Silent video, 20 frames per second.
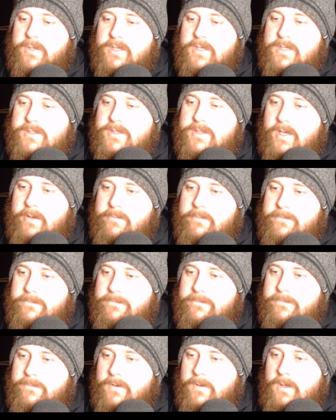is now.
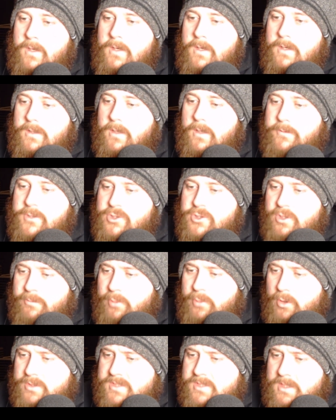W. John
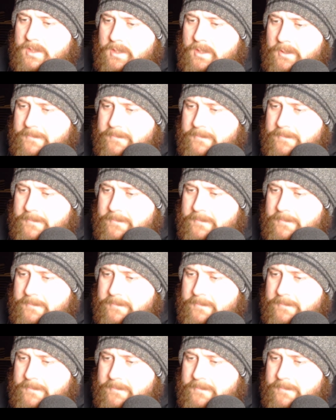Pox Sr.